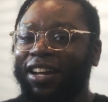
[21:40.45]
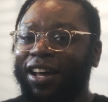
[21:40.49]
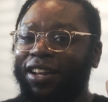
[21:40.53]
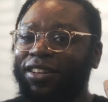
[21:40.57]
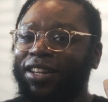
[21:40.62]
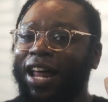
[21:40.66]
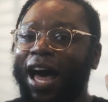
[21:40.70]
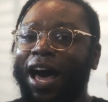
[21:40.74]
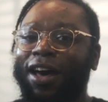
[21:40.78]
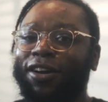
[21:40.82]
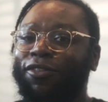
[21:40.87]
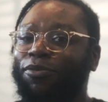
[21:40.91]
a
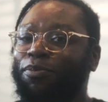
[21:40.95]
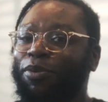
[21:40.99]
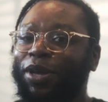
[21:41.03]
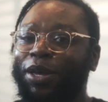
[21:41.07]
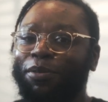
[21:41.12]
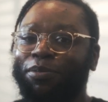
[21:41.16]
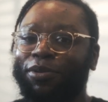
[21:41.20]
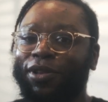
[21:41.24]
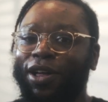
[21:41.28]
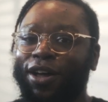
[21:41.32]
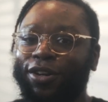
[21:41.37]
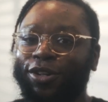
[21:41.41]
lot of
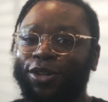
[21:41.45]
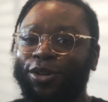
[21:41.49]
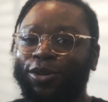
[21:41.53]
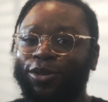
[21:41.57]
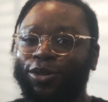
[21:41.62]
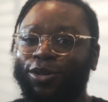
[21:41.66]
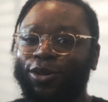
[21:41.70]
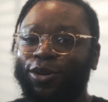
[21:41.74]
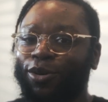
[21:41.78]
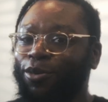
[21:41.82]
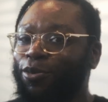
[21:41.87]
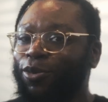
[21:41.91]
people on
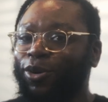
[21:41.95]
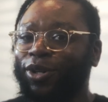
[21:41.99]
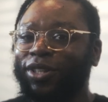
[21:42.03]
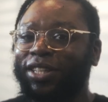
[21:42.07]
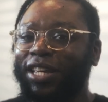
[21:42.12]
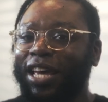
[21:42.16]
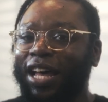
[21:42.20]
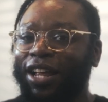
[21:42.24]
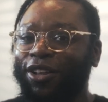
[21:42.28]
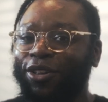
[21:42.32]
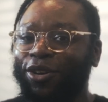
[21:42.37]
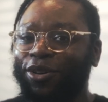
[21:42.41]
YouTube will
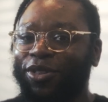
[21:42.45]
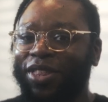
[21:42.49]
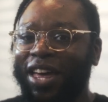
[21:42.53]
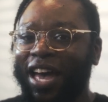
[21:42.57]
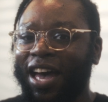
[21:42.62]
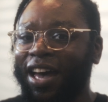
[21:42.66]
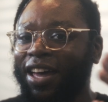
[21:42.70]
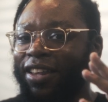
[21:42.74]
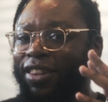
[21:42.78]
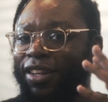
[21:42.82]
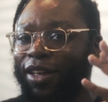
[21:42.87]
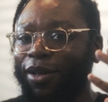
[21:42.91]
tell you
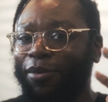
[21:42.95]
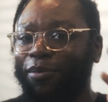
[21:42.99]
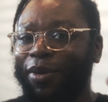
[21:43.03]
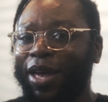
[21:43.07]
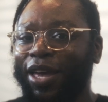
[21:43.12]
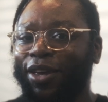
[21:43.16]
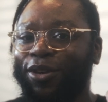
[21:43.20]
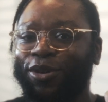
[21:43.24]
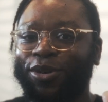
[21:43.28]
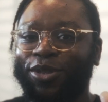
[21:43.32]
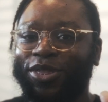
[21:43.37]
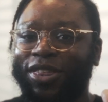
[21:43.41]
that and they'll
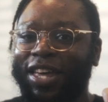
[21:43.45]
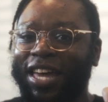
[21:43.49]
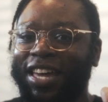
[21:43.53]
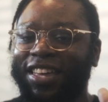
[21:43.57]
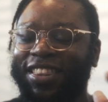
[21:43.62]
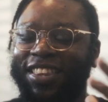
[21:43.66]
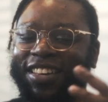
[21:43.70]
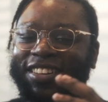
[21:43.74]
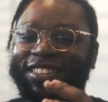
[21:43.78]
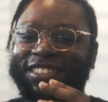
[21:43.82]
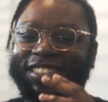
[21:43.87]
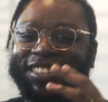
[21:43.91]
make you think
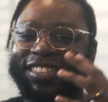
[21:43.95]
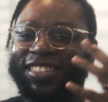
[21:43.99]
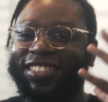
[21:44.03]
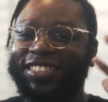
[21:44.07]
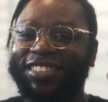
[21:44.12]
that